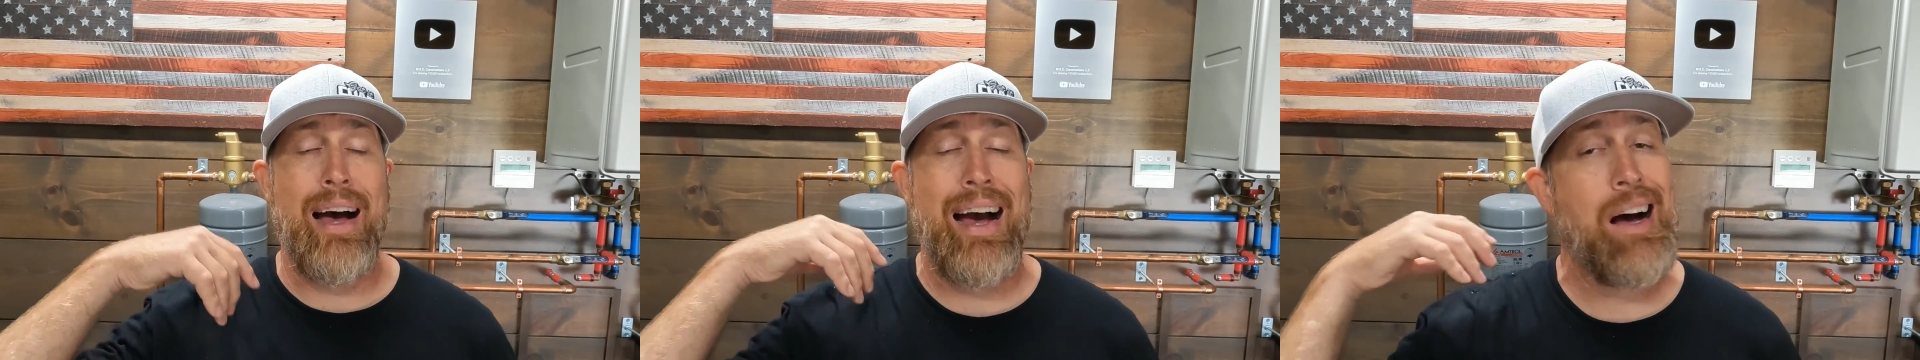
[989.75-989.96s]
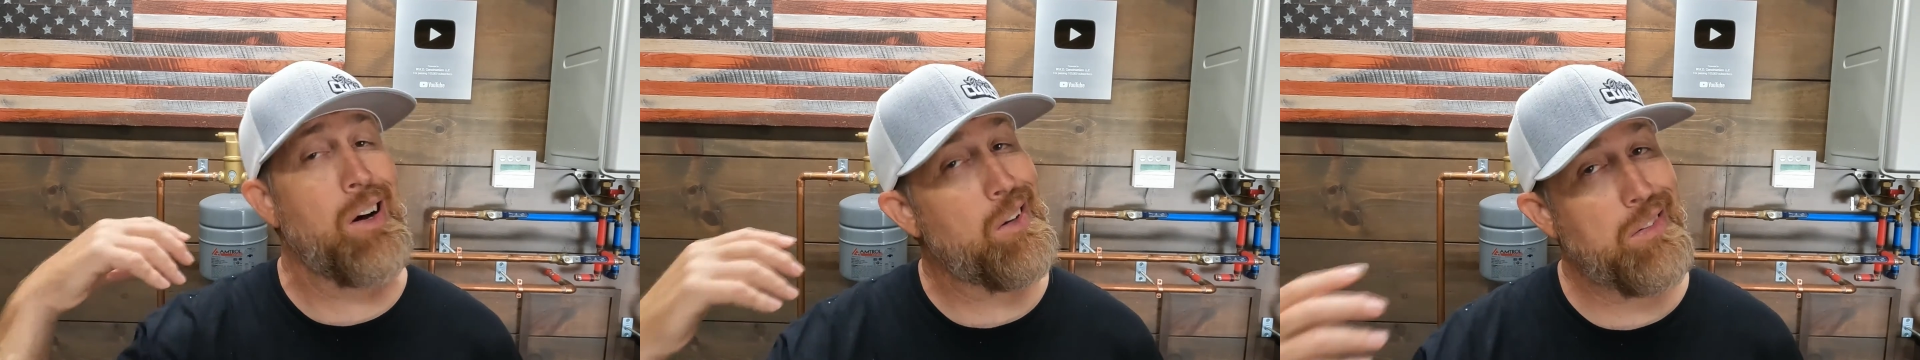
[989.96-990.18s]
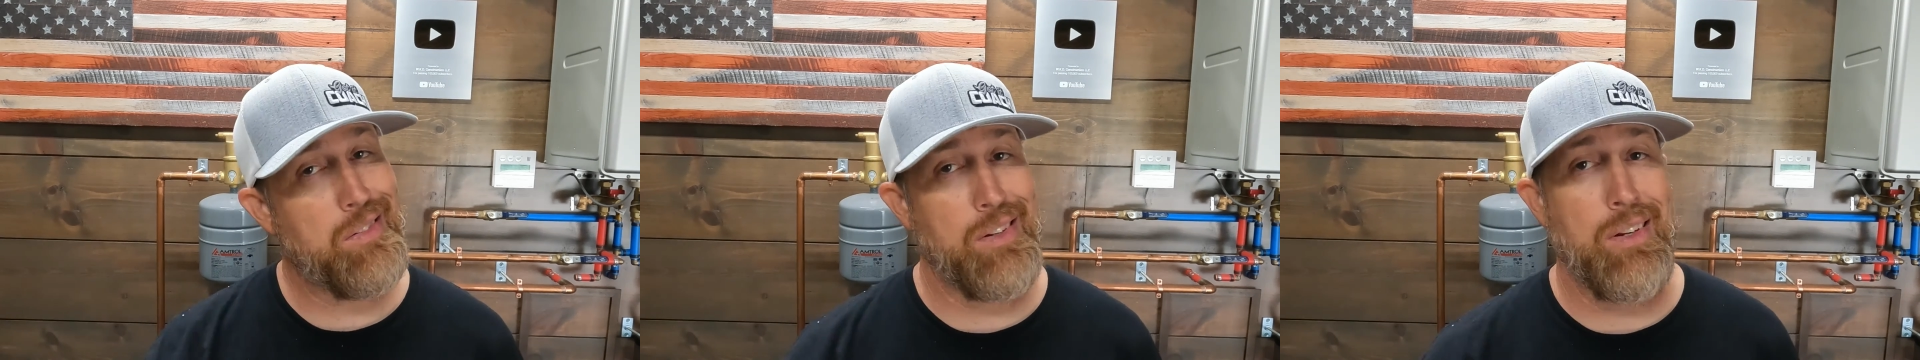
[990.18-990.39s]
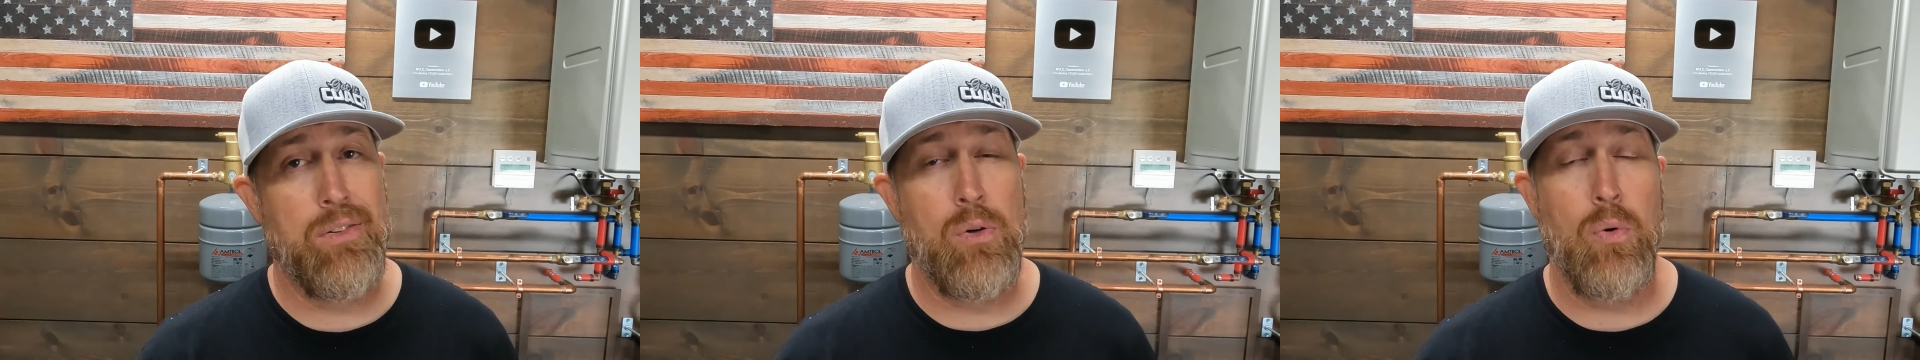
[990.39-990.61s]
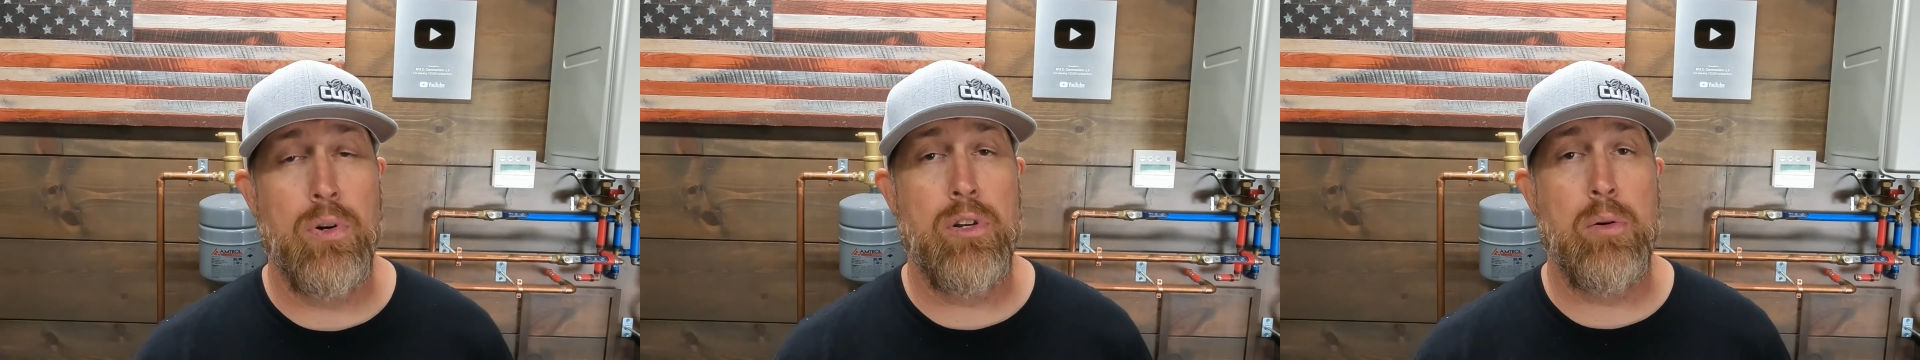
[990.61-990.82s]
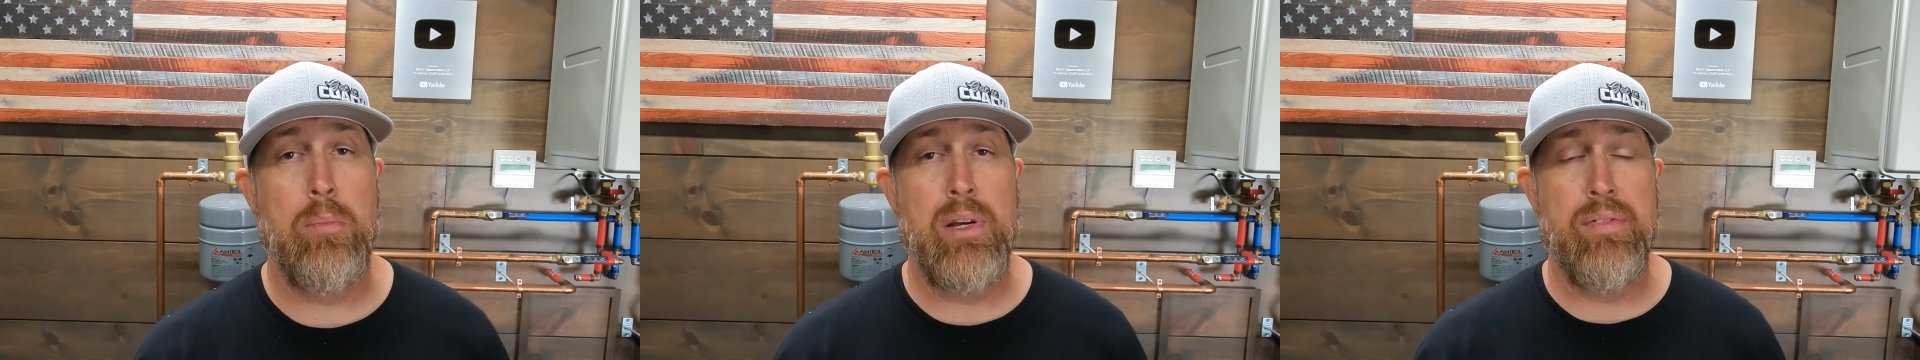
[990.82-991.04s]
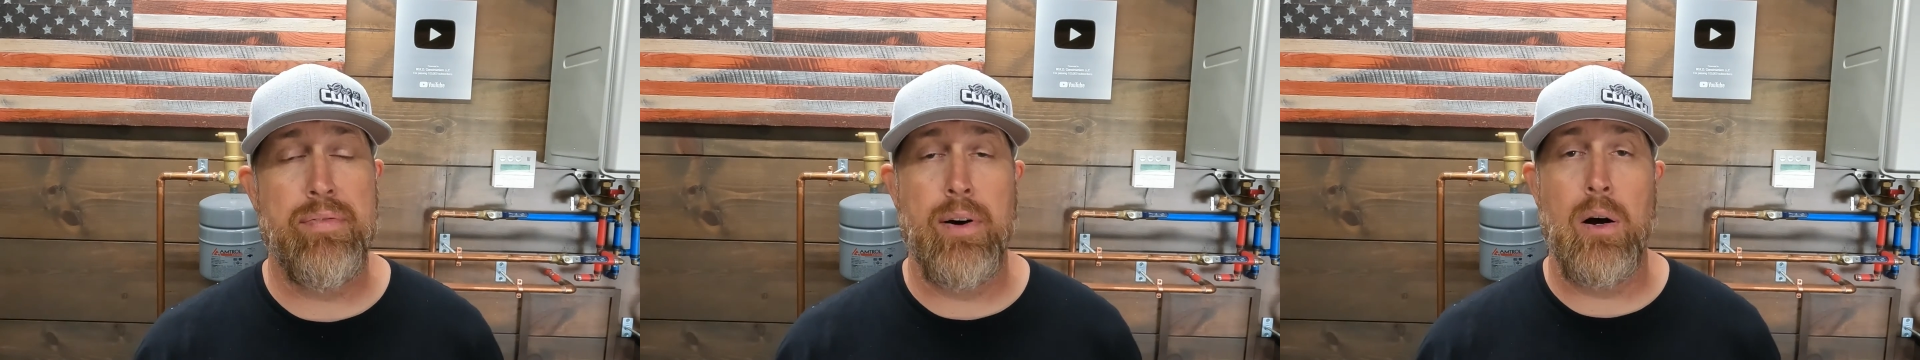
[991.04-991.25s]
house is going to
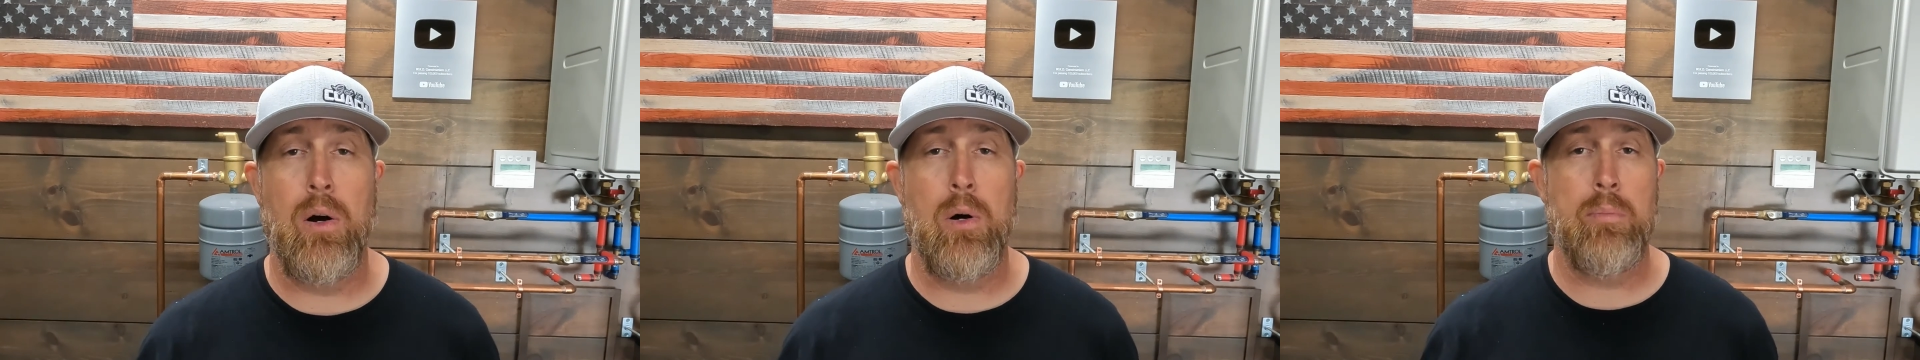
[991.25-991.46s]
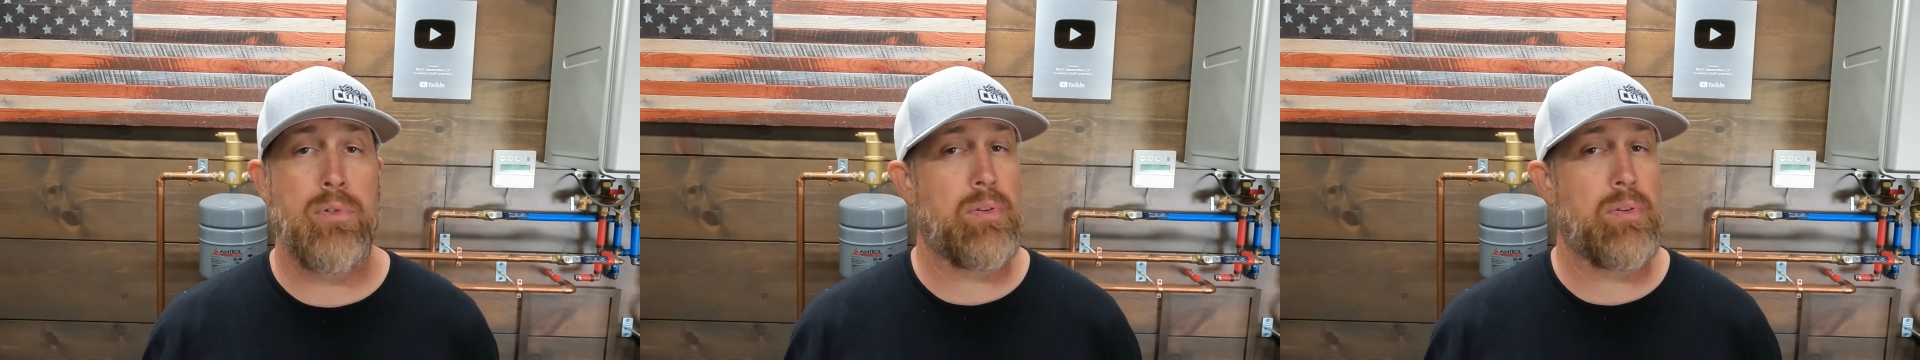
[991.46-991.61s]
be foamed,